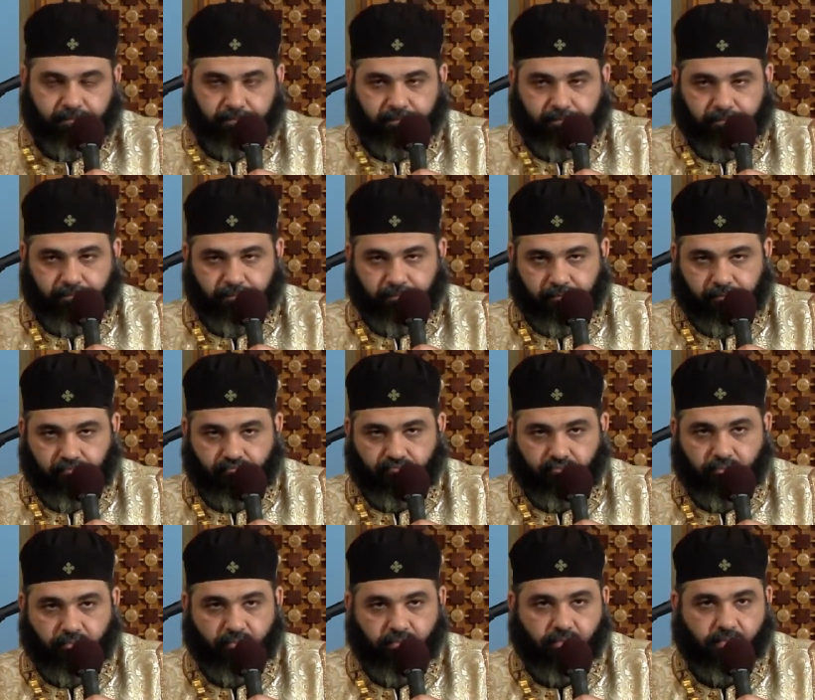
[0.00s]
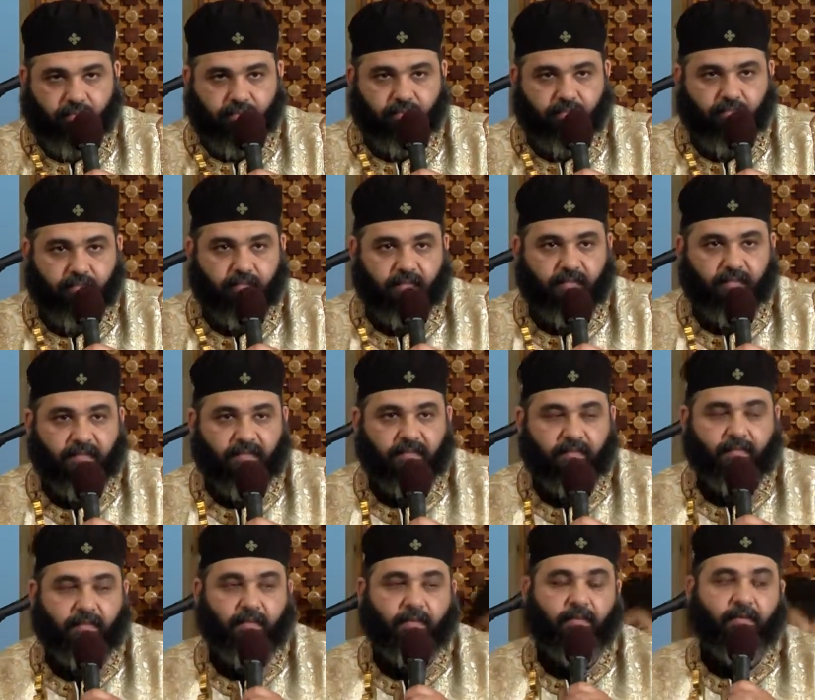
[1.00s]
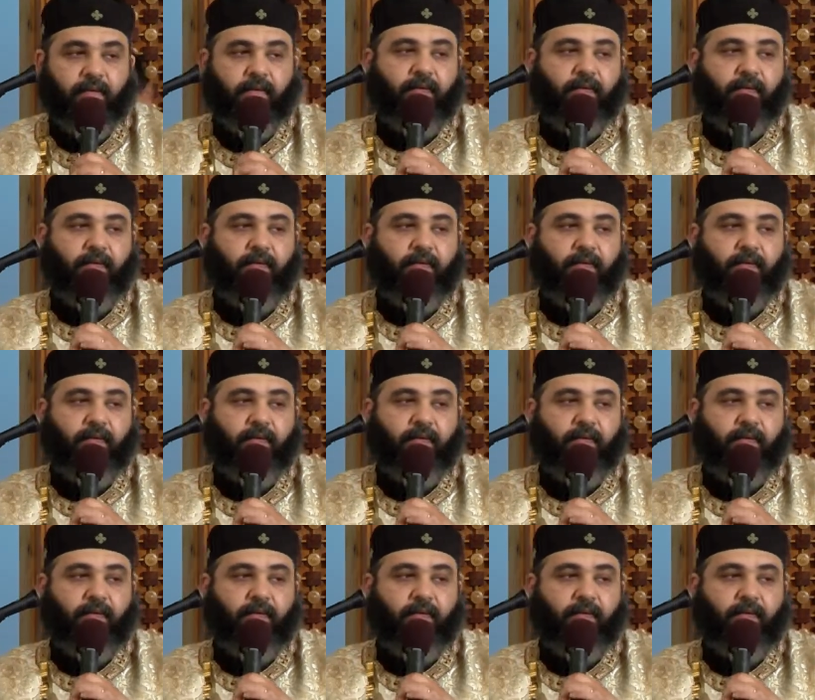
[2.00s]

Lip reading: No one is speaking in this clip.